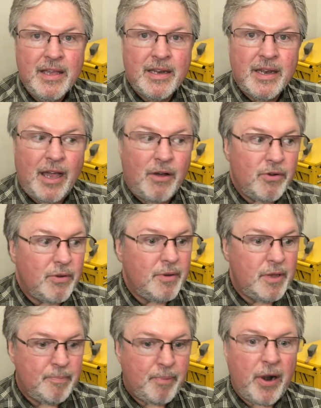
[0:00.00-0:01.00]
Now,
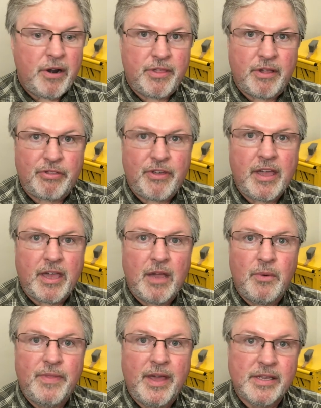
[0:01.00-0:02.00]
part of their thinking
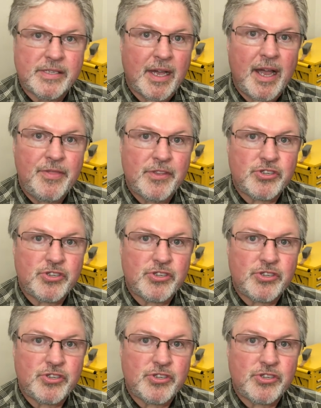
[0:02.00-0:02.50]
when they designed